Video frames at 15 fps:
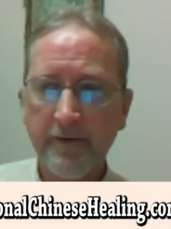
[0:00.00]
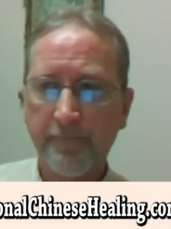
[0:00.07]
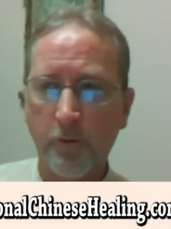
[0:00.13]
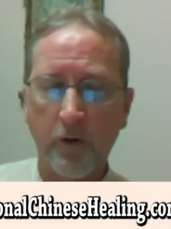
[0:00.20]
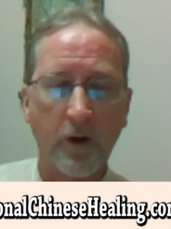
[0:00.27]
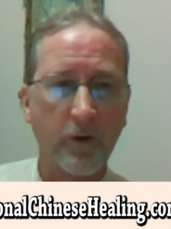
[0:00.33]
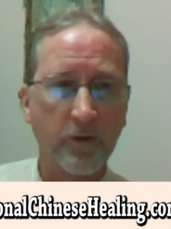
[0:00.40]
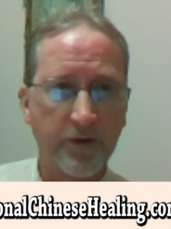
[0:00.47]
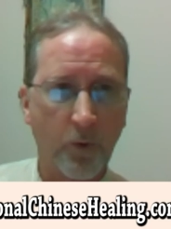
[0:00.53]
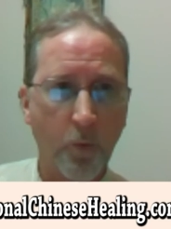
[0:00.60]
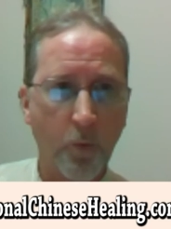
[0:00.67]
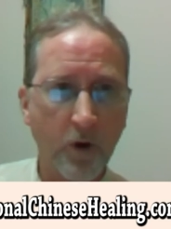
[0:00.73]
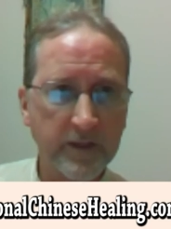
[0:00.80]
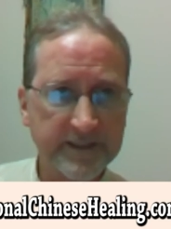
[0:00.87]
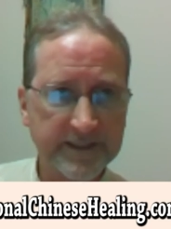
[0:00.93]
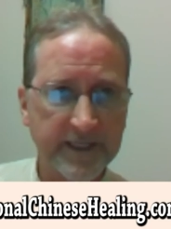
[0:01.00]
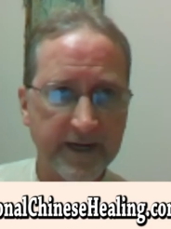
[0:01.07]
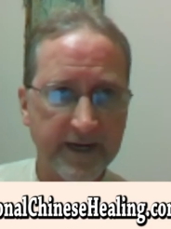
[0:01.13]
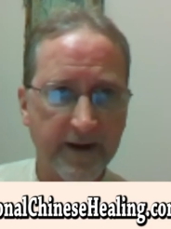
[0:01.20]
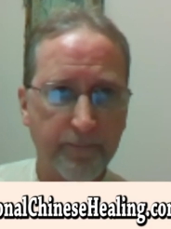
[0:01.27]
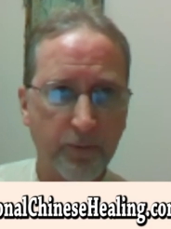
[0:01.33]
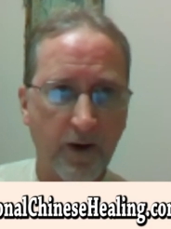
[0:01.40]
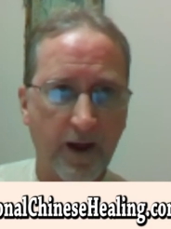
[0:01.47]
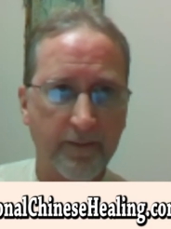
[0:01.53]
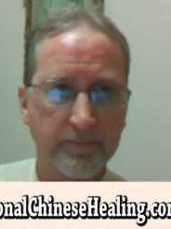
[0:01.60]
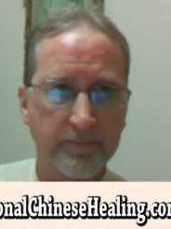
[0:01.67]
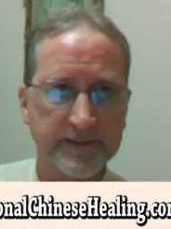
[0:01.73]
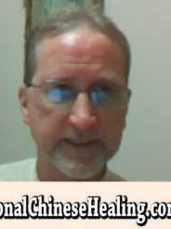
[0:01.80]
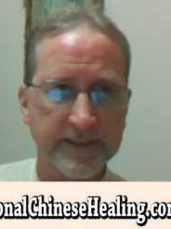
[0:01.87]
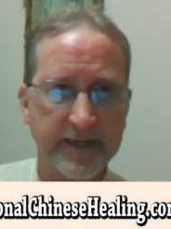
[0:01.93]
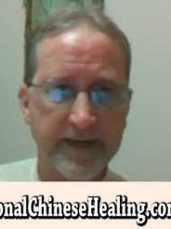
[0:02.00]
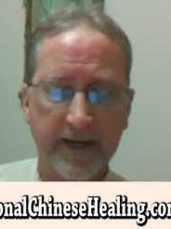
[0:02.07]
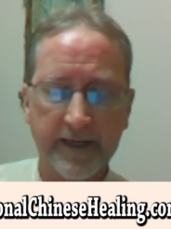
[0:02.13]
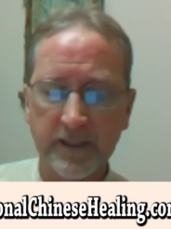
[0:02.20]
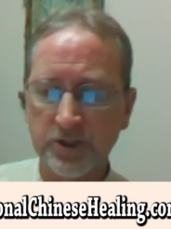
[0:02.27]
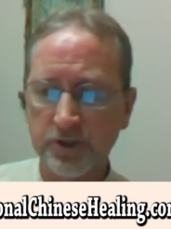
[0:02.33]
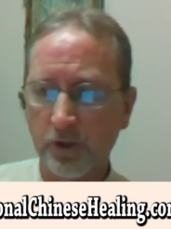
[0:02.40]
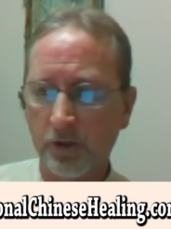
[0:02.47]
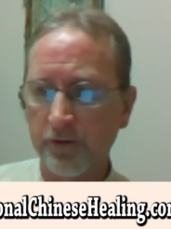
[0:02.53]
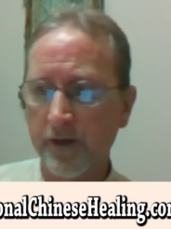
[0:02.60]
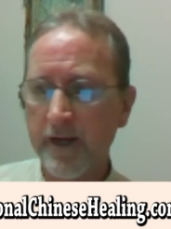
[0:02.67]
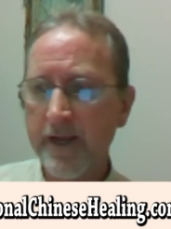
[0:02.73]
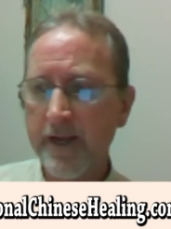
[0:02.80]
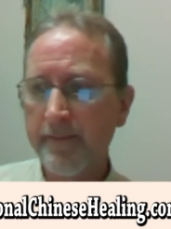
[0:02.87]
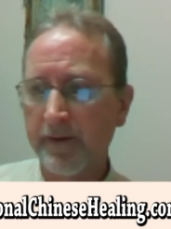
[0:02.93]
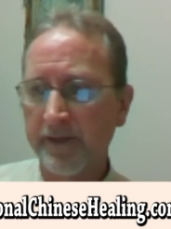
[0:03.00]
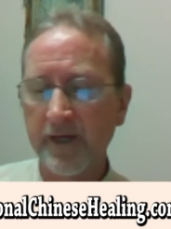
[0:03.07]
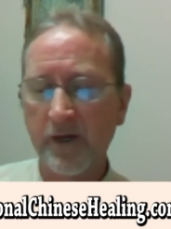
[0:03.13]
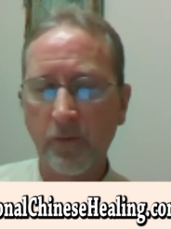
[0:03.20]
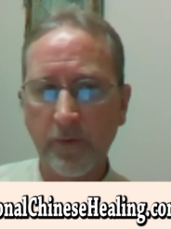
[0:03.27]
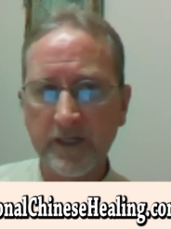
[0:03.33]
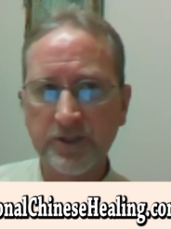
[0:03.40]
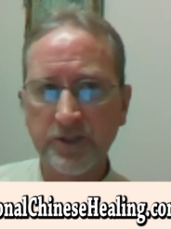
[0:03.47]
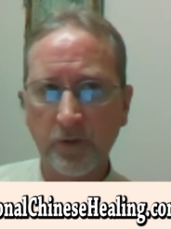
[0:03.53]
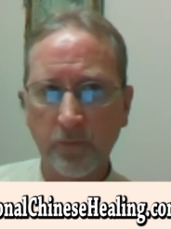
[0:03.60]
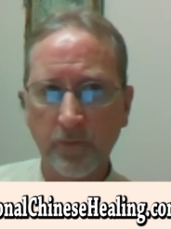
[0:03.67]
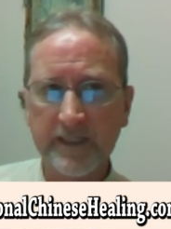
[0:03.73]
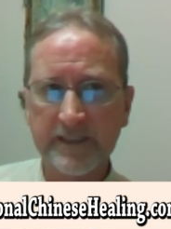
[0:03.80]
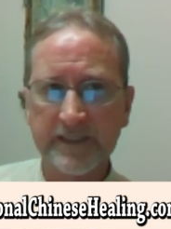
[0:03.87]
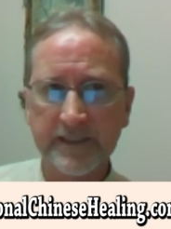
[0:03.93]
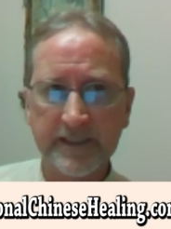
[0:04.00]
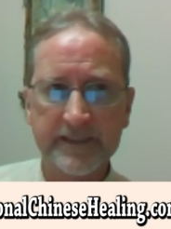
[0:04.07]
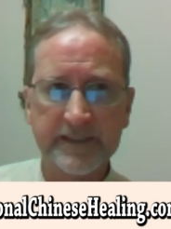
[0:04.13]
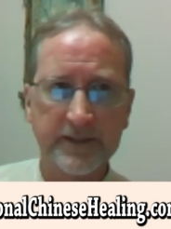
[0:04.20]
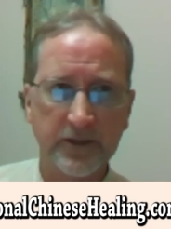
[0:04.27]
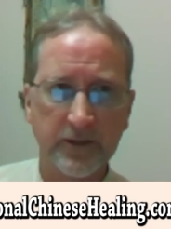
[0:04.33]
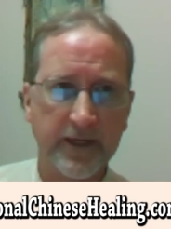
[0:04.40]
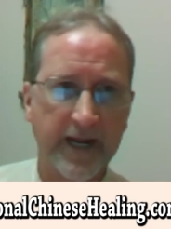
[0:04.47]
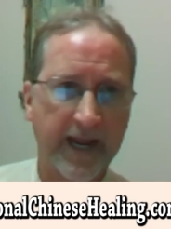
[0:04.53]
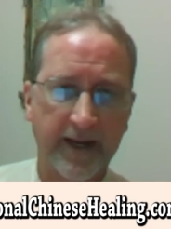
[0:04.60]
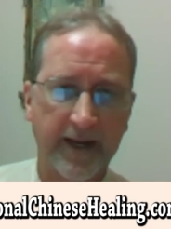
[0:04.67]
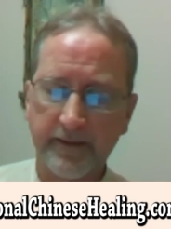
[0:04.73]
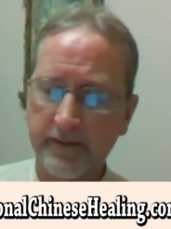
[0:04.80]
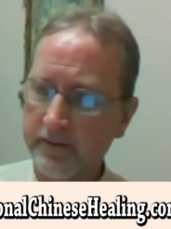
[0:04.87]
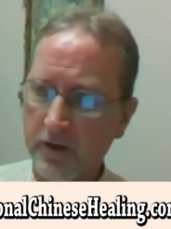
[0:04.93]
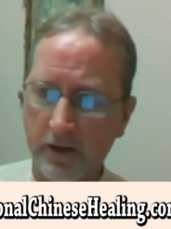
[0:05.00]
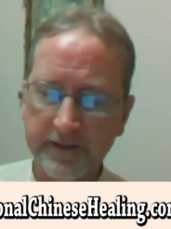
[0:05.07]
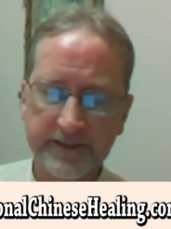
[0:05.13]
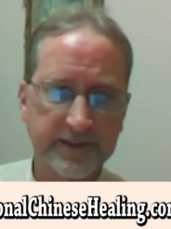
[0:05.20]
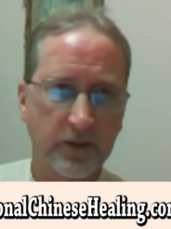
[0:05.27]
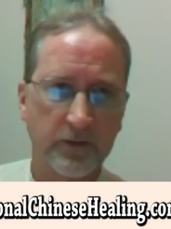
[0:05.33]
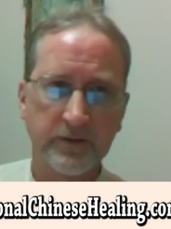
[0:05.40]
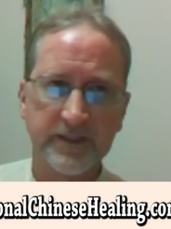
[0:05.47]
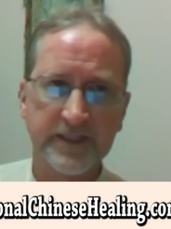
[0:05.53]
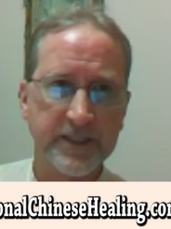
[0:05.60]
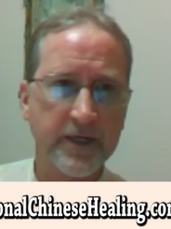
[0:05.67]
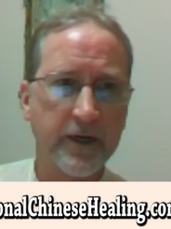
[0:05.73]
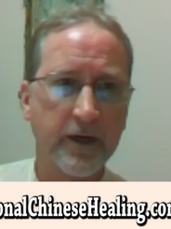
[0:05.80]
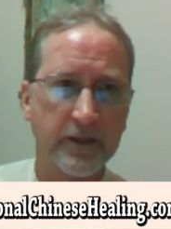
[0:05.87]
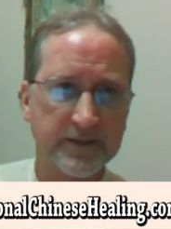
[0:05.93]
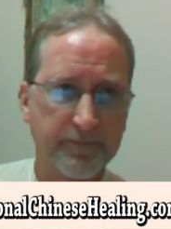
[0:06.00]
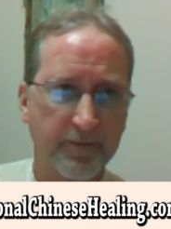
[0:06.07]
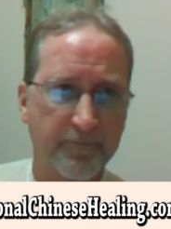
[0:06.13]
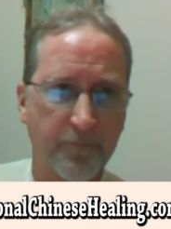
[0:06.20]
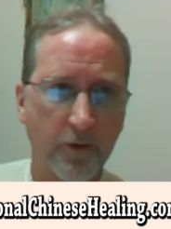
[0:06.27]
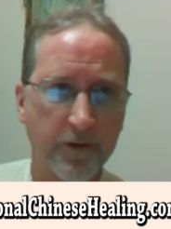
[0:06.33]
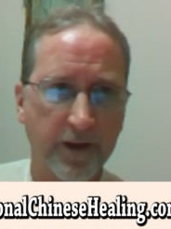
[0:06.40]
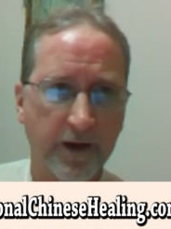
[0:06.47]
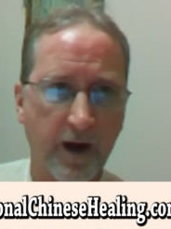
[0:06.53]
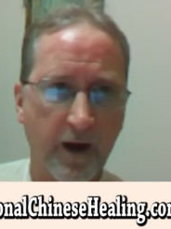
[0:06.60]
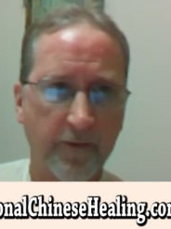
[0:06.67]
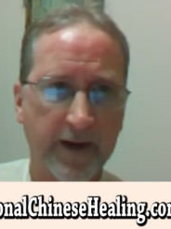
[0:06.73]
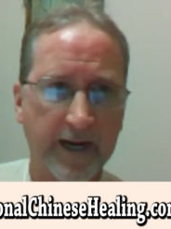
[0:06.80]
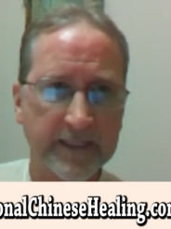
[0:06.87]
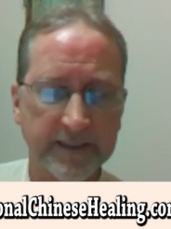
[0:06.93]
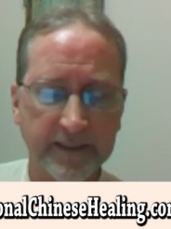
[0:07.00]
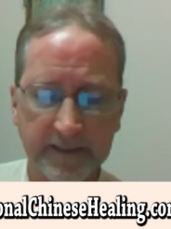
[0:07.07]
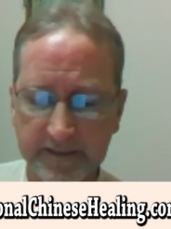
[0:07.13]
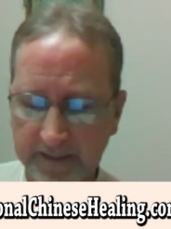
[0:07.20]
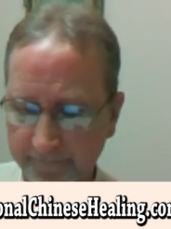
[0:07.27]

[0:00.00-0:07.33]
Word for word: for the worsening of problems in the neck and shoulder. But the original reason this dude had gallstones years before the car accident